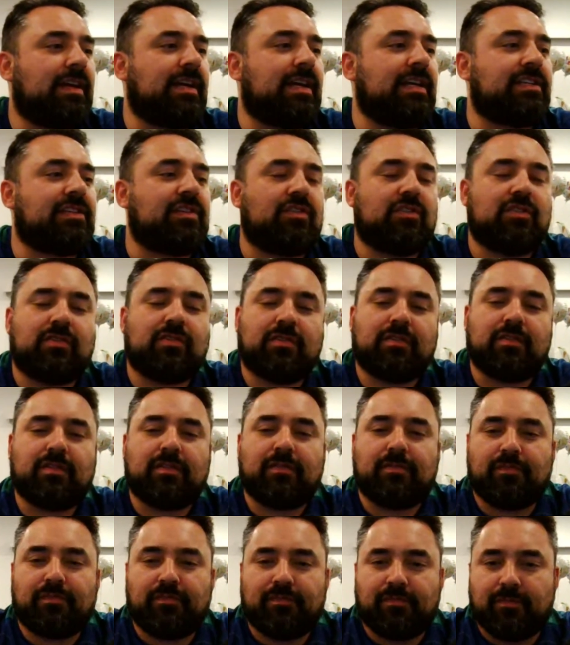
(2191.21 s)
so
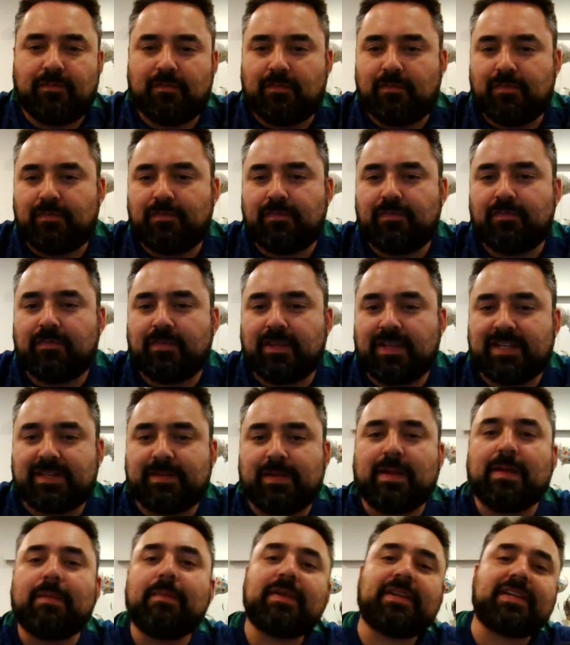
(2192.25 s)
let
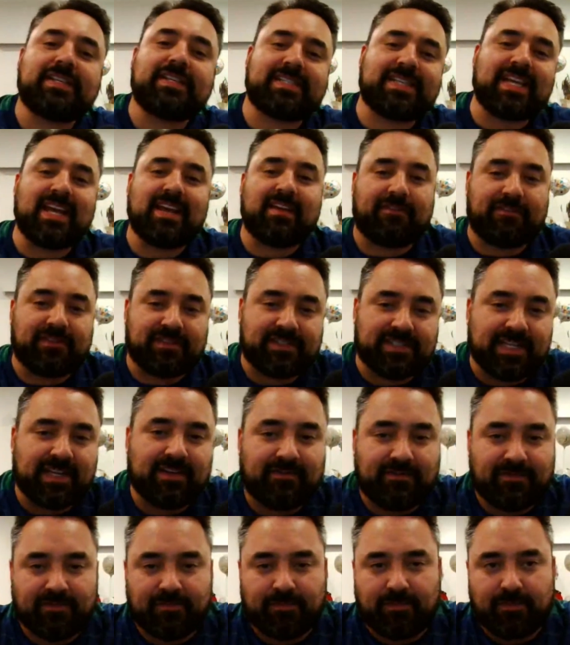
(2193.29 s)
me just say
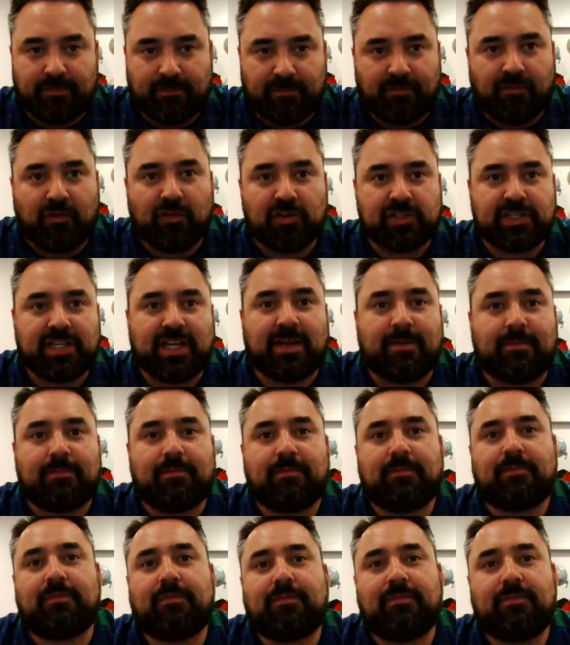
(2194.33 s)
first up,
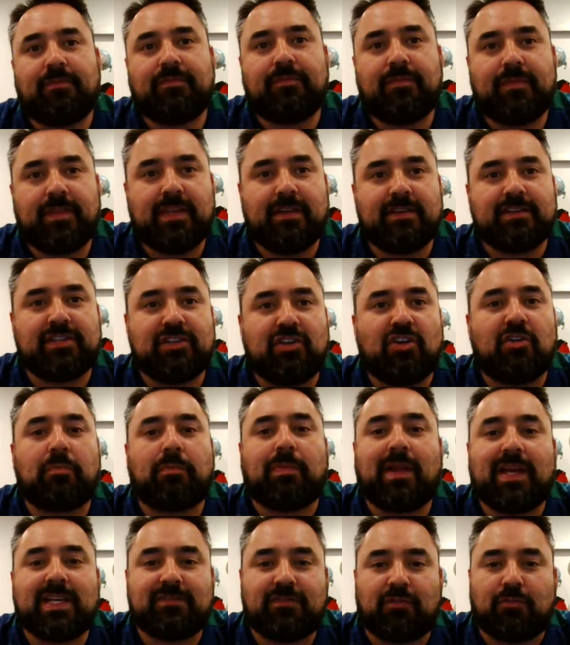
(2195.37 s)
there's no
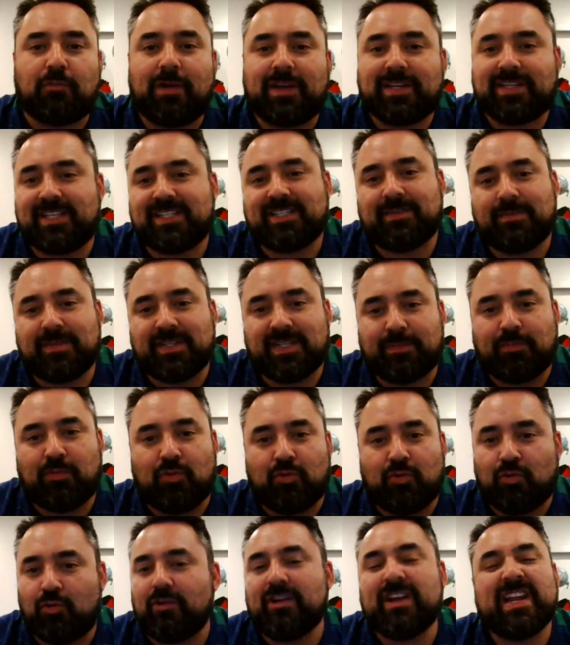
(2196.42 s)
place for racism in sport
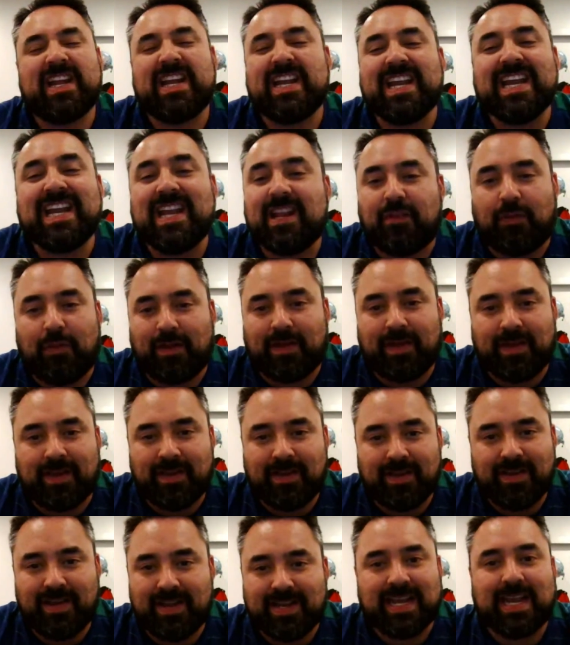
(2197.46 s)
or in anything.
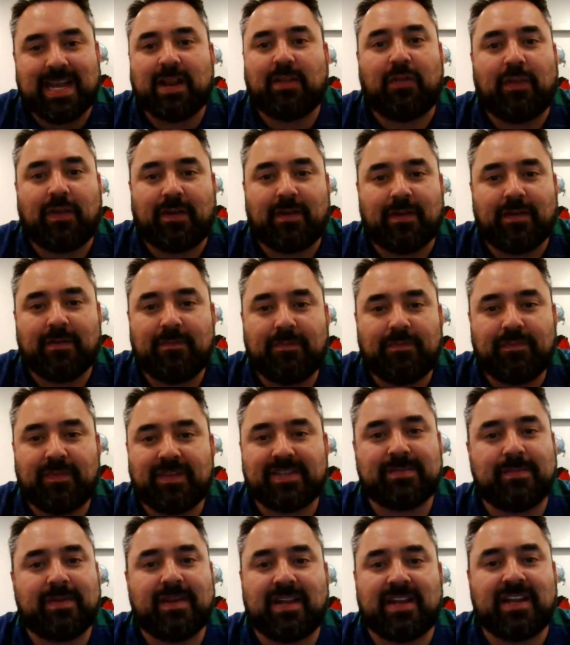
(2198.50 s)

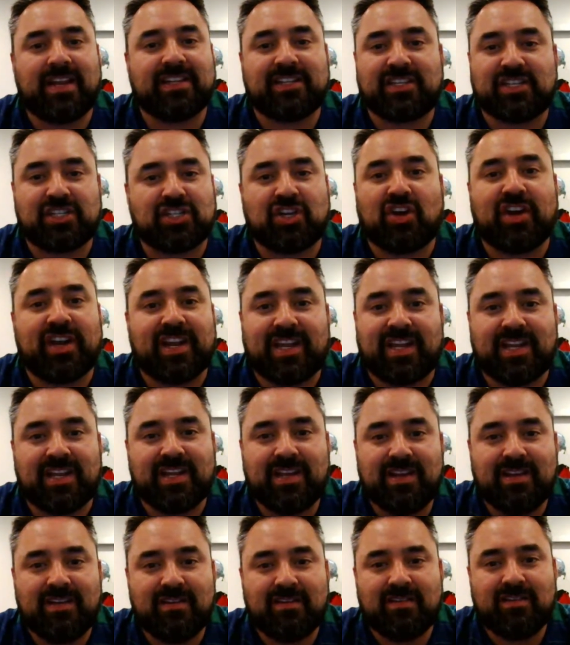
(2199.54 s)
Doesn't matter in society,
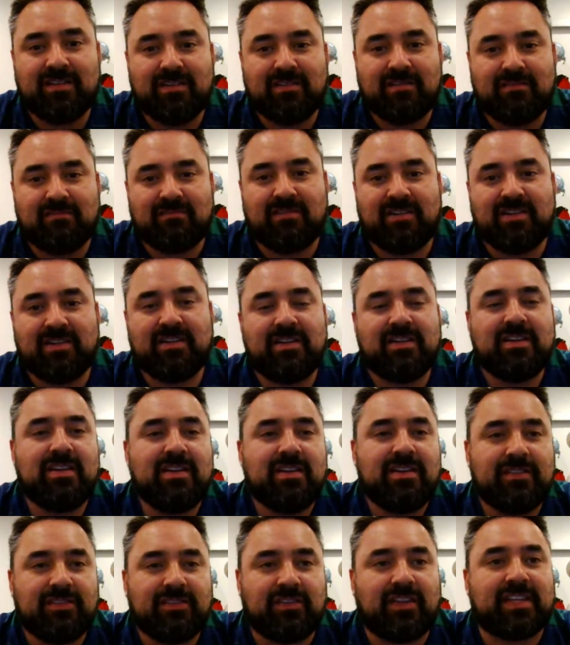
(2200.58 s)
right?
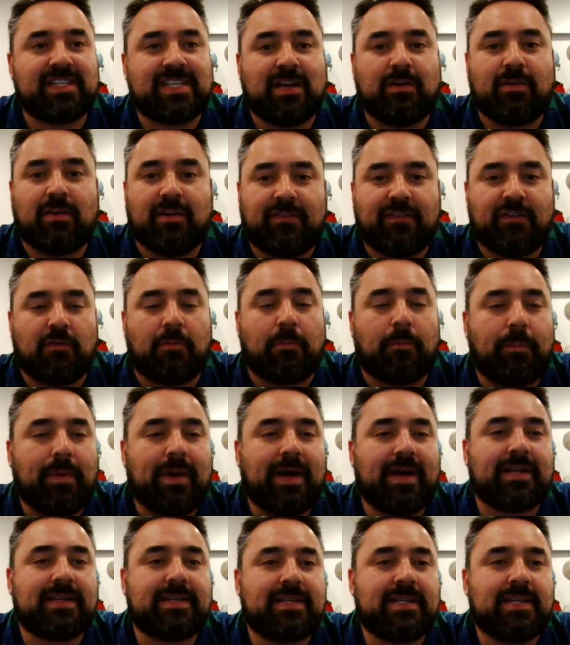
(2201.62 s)
So that's how I feel.
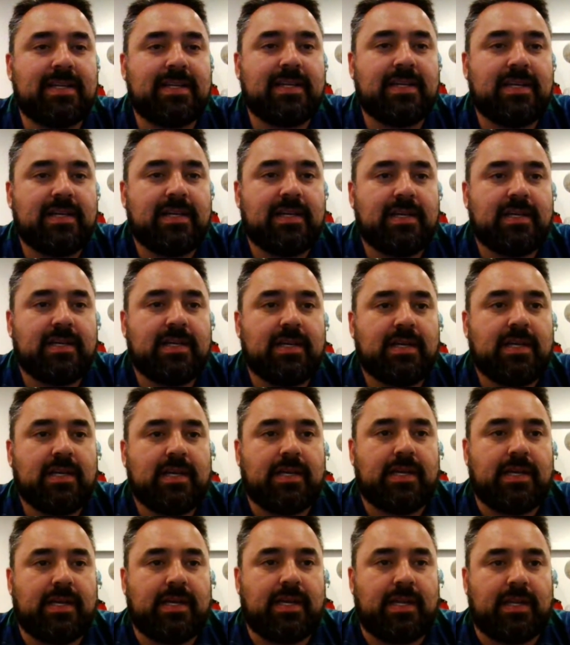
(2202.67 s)
But
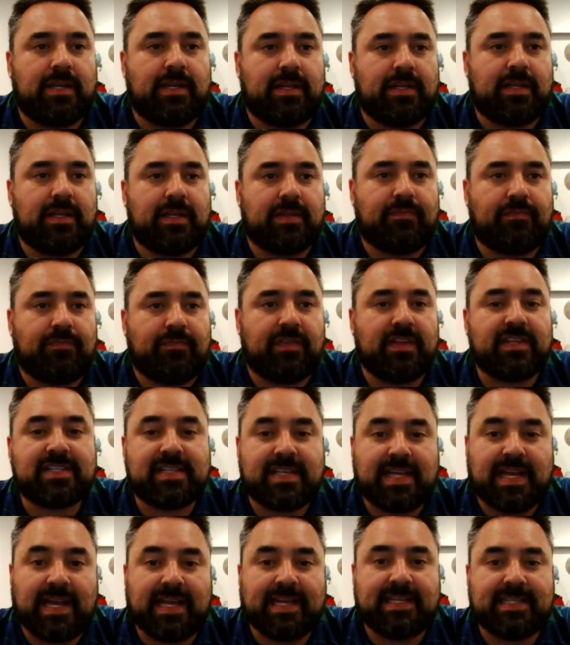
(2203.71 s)
in this
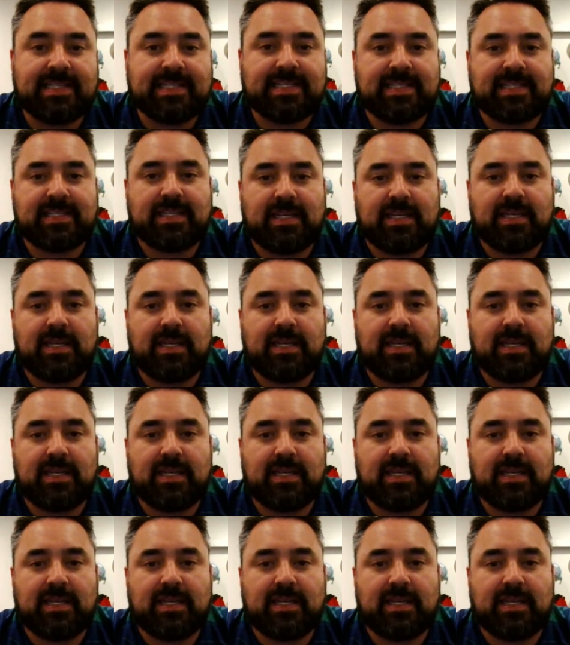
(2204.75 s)
case,